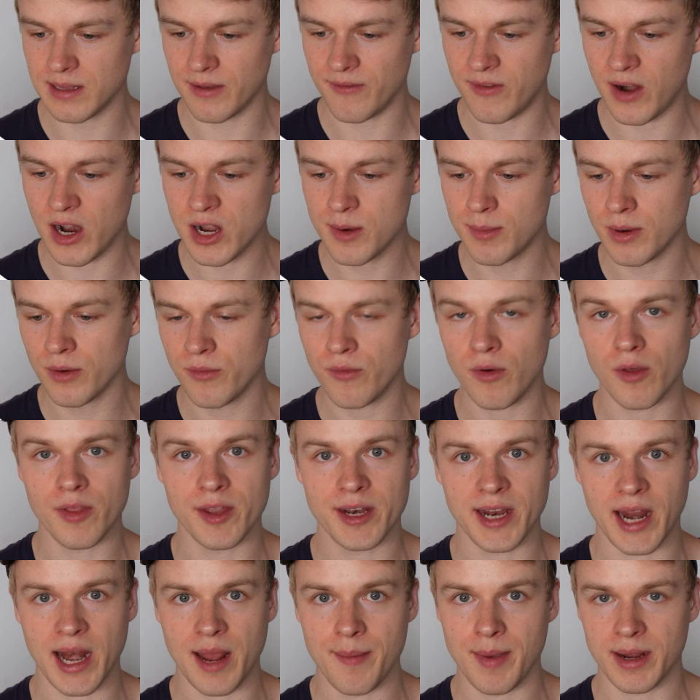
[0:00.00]
variable for
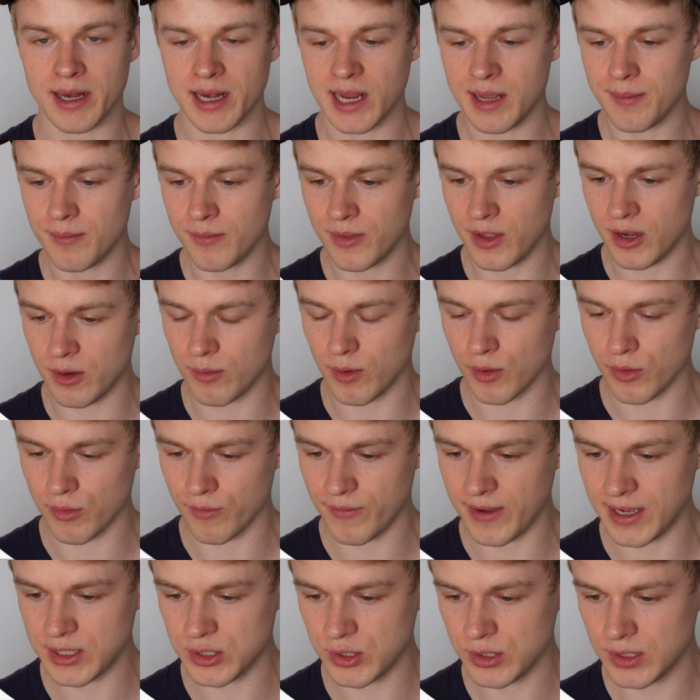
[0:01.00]
the dynamic name that you want to
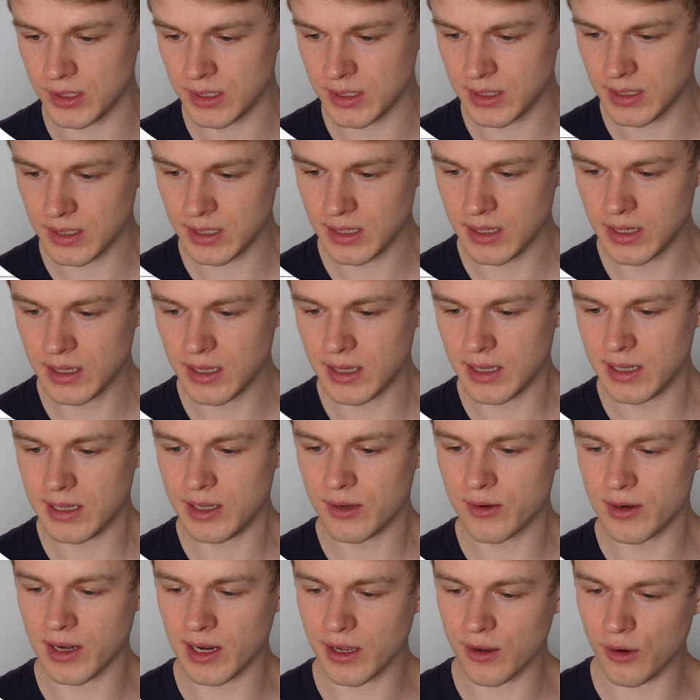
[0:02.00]
fetch.
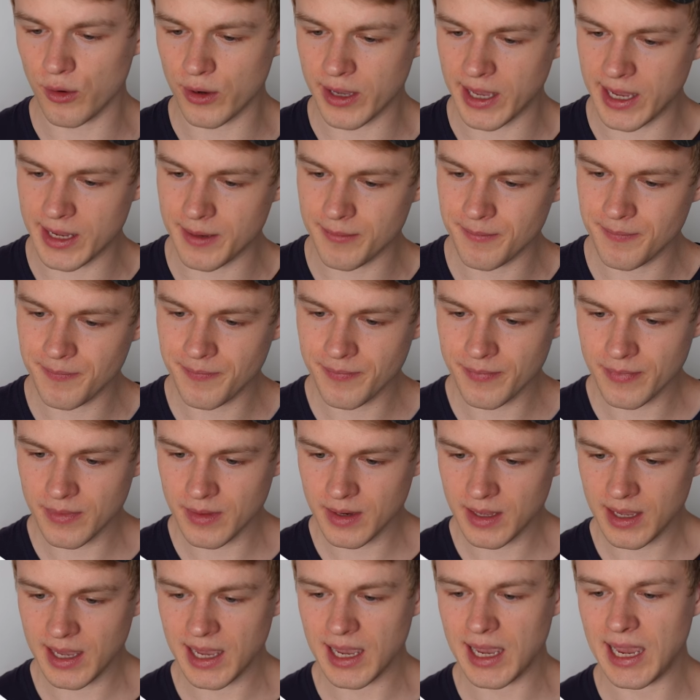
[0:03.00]
You click OK,
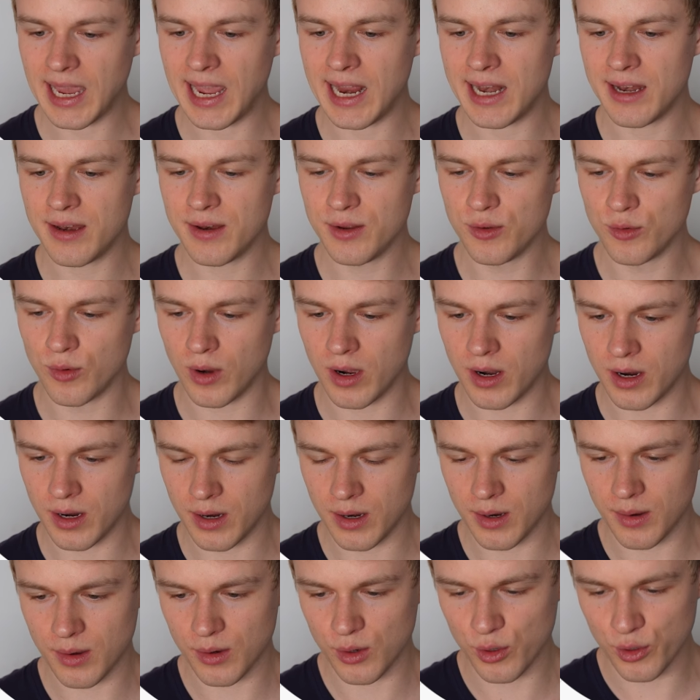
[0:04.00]
and you
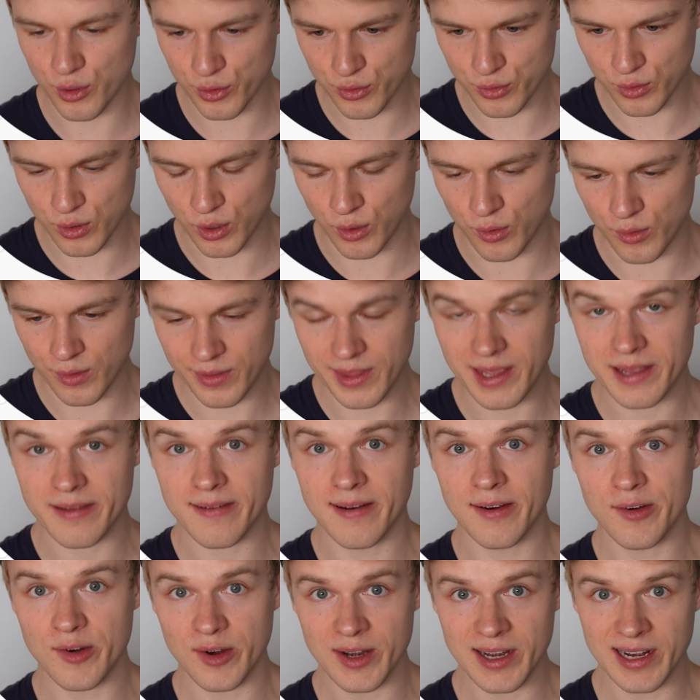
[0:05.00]
are good to go.
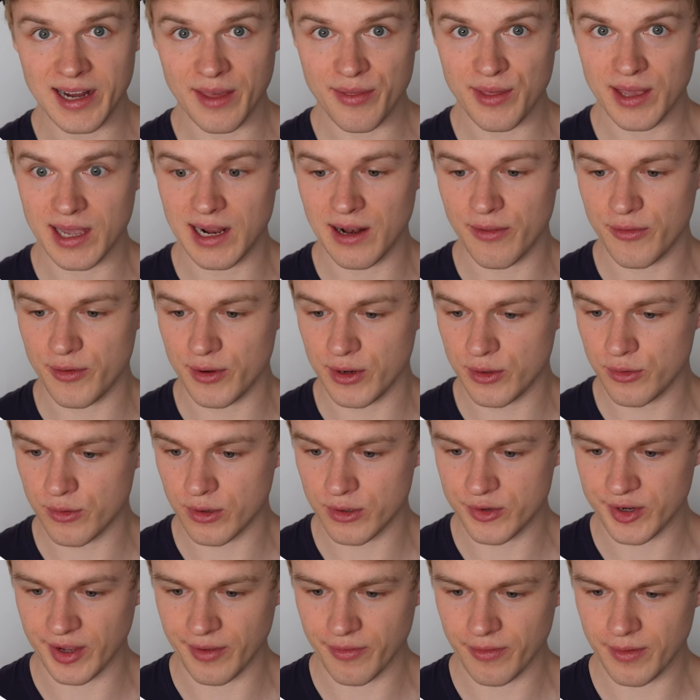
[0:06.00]
There's literally nothing else you need to
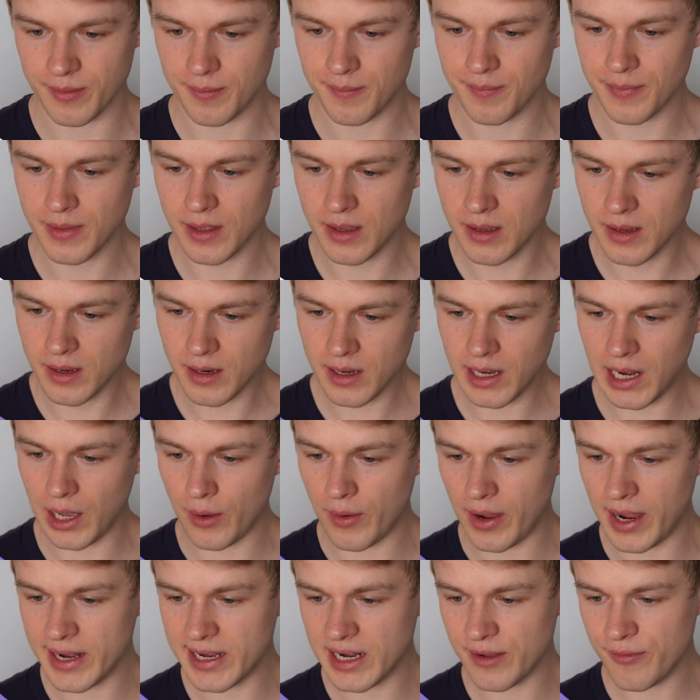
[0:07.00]
adjust.
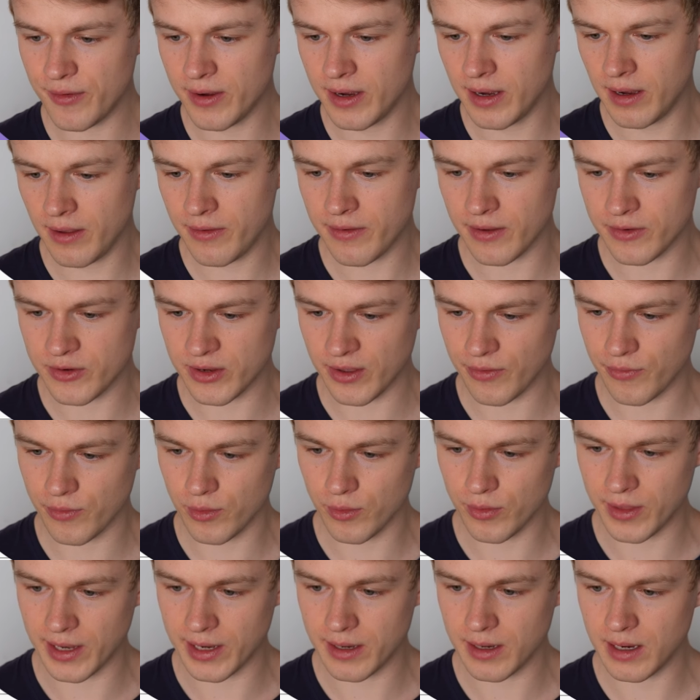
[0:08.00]
Now, I definitely suggest
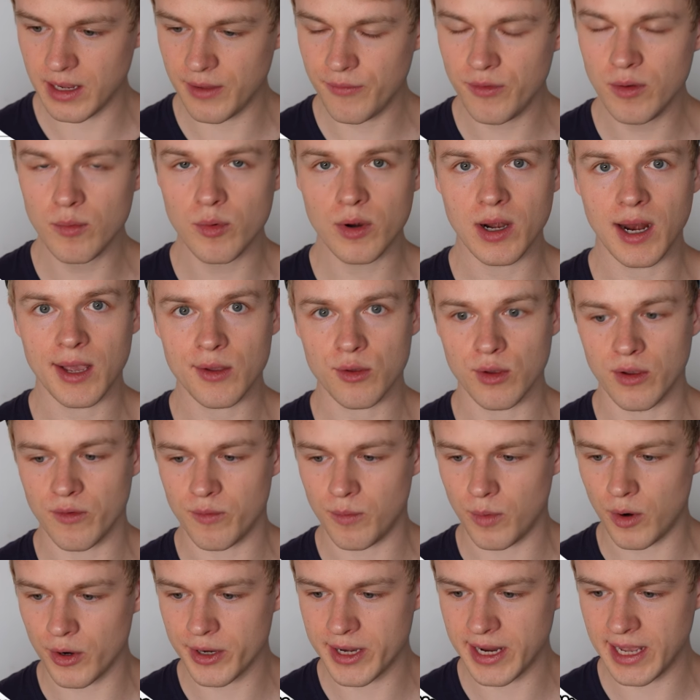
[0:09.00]
you that if you would like to
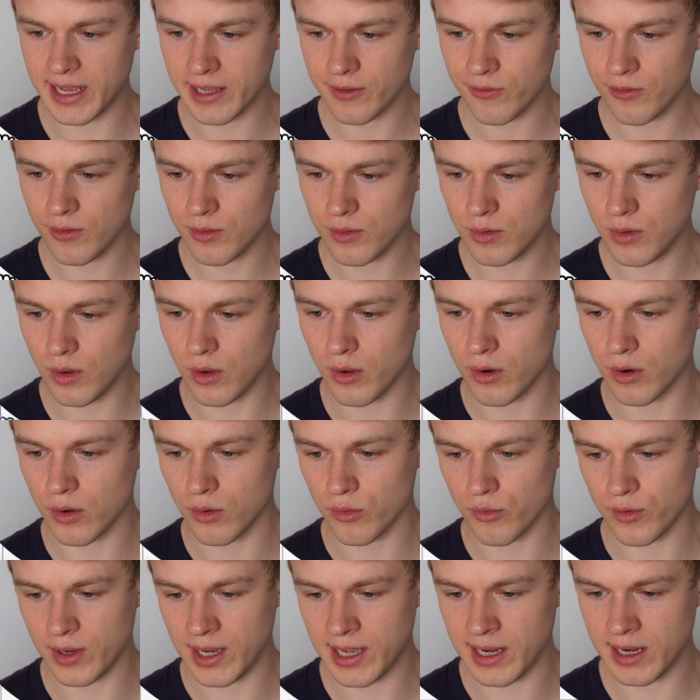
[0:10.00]
have more text, you're gonna
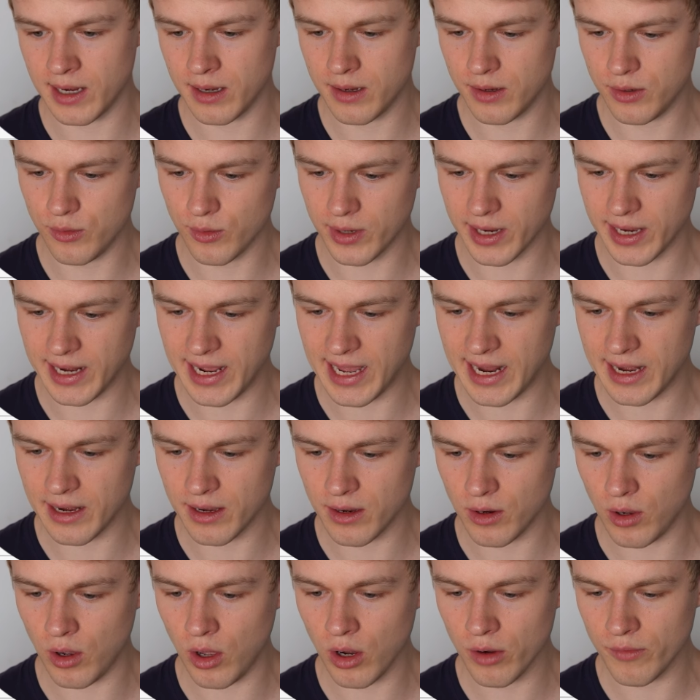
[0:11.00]
go to edit. You can
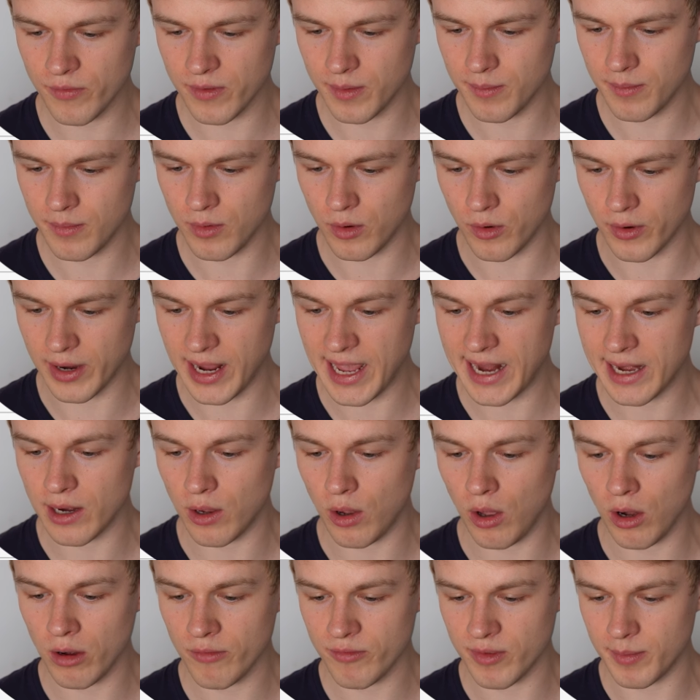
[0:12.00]
edit all of them or add
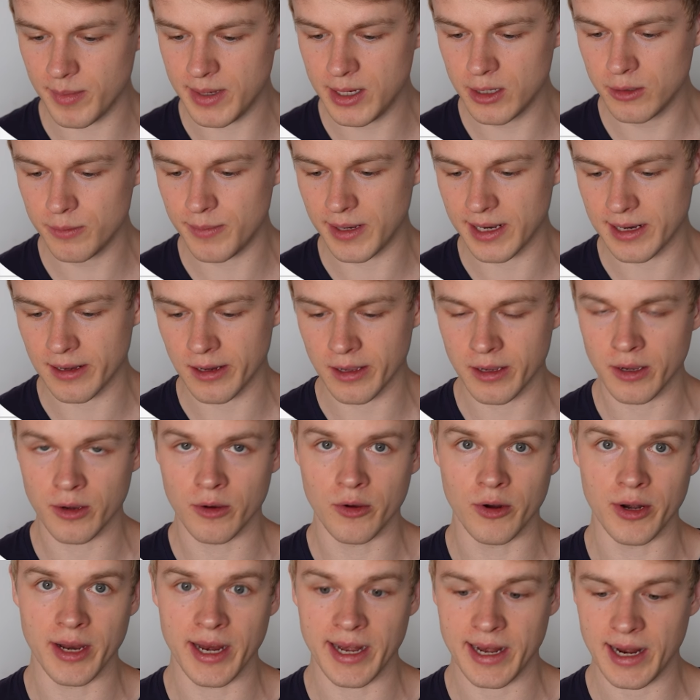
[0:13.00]
all of them here by
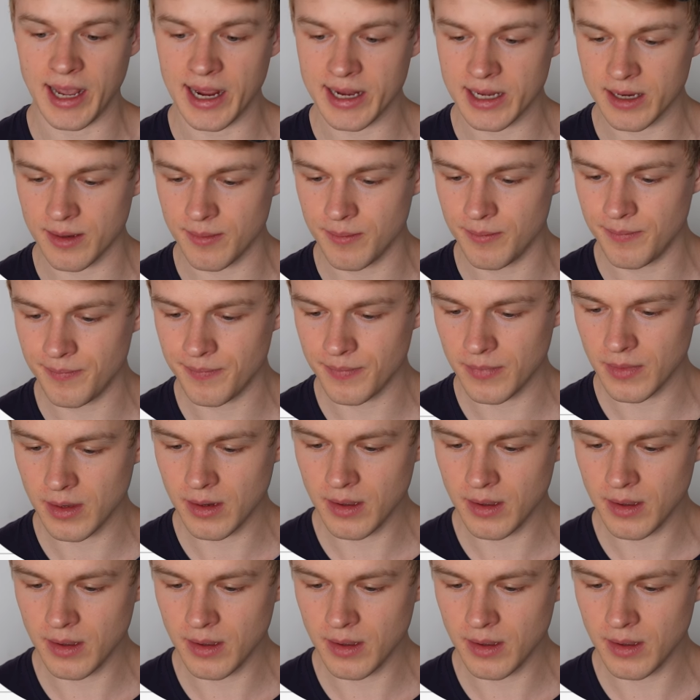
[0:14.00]
clicking on add item,